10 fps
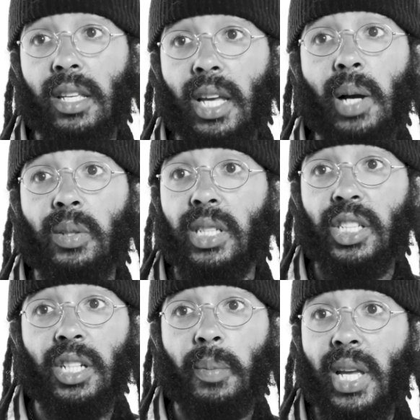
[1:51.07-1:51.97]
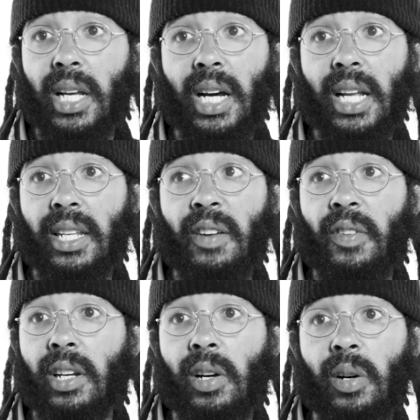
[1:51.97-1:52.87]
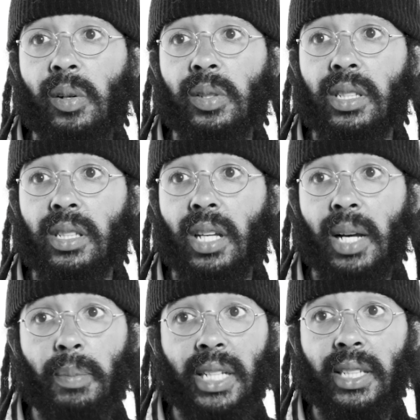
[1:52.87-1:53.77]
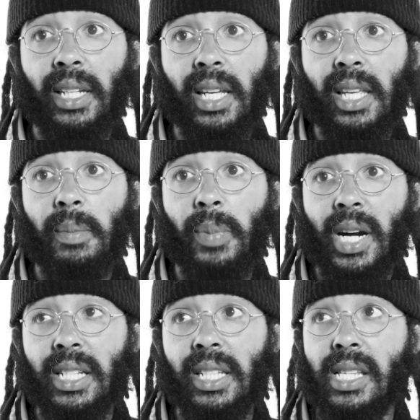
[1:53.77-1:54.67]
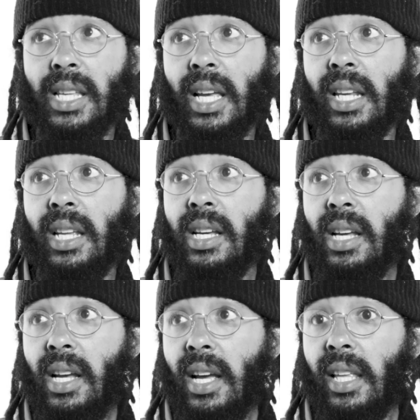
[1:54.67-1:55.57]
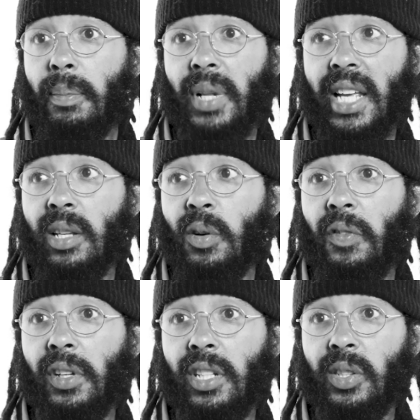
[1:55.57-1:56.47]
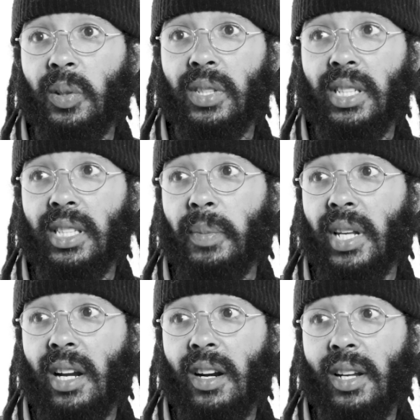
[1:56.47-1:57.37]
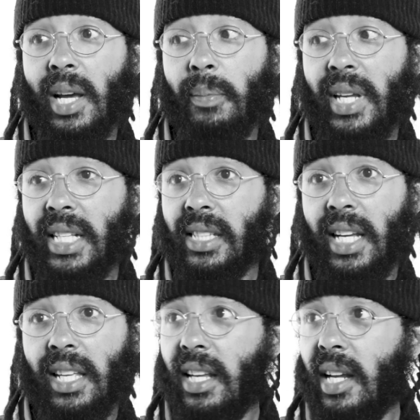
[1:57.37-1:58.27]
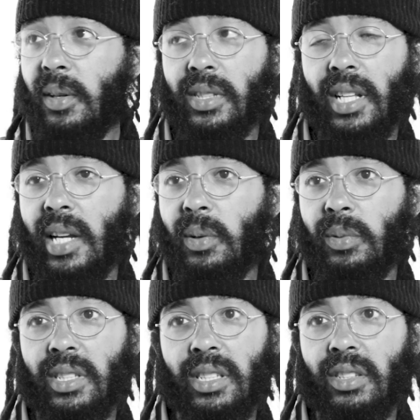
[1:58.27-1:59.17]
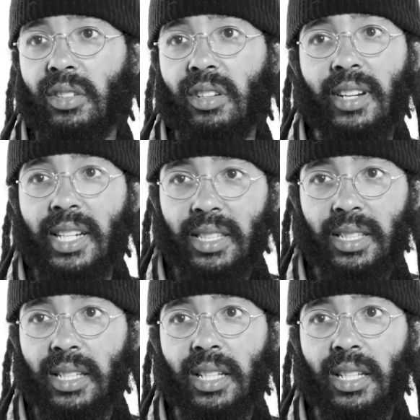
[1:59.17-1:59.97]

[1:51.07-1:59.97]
yeah, I was in Jamaica at Devon House, a place at the key parties, and they played it over the sound system, and I heard that bass line, and I was like, this is crazy.